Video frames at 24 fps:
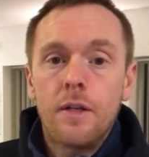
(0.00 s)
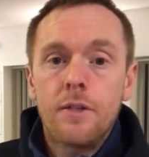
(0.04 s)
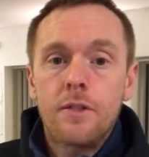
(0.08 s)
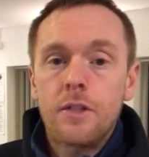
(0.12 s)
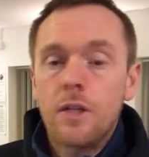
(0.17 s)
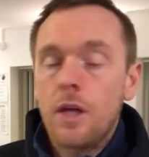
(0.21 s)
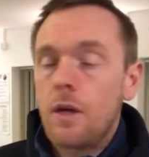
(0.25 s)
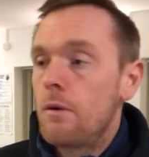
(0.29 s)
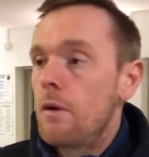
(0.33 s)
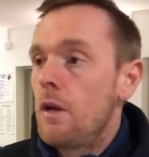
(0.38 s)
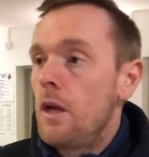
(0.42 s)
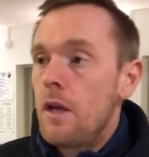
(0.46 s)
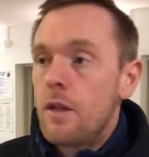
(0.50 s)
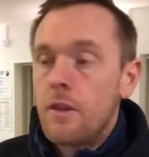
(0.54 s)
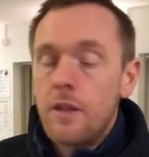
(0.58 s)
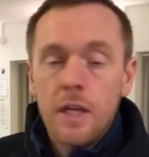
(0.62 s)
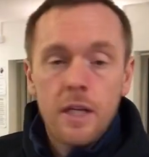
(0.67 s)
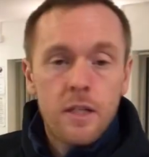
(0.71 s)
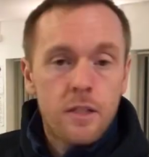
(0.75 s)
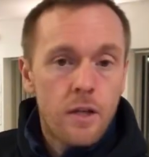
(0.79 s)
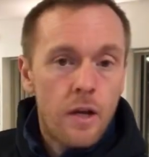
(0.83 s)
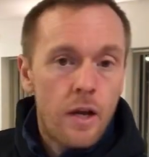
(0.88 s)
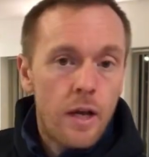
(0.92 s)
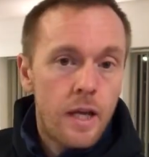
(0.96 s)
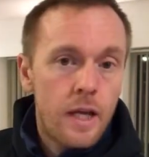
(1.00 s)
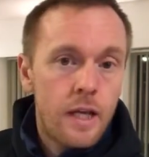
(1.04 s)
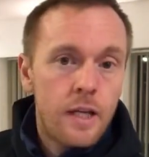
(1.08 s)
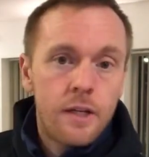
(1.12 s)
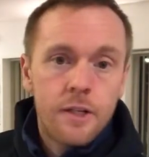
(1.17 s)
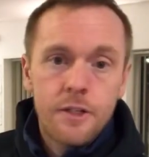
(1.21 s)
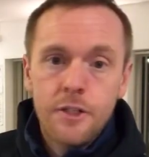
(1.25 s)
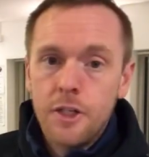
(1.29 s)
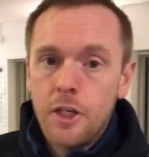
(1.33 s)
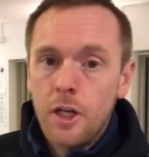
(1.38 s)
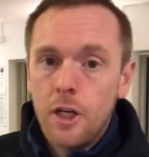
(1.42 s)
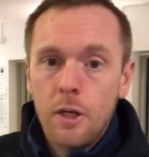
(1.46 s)
So things like inner
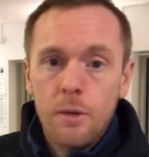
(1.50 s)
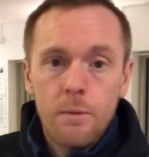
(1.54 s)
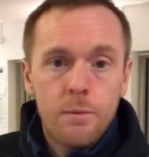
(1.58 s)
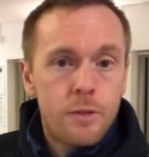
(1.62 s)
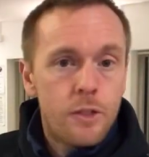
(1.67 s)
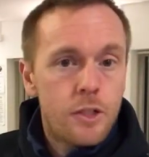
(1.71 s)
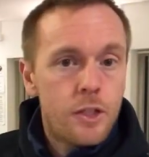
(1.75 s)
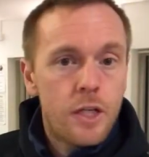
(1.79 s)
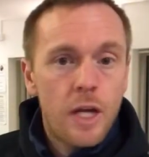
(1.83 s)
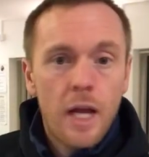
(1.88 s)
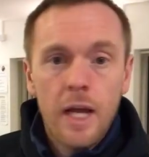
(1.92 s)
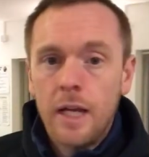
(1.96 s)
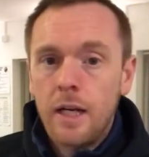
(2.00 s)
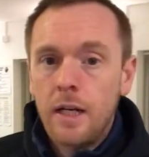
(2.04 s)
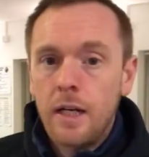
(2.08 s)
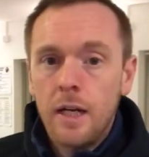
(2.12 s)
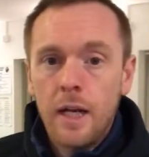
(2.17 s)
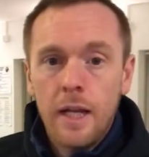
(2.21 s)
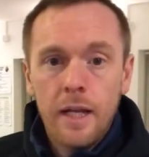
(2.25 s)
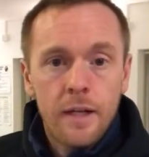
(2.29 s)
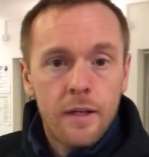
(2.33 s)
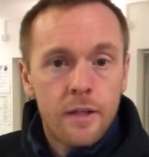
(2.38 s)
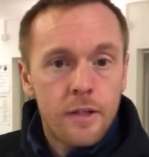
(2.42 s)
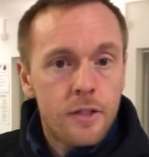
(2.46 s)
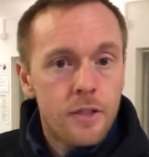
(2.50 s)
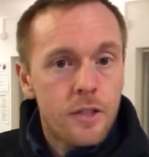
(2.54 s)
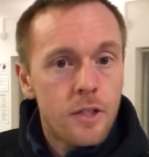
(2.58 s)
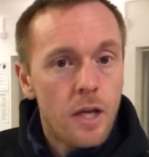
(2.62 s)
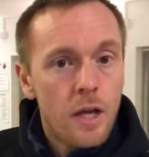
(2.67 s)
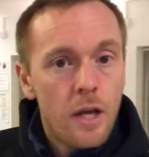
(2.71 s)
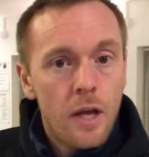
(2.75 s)
tubes, chain links,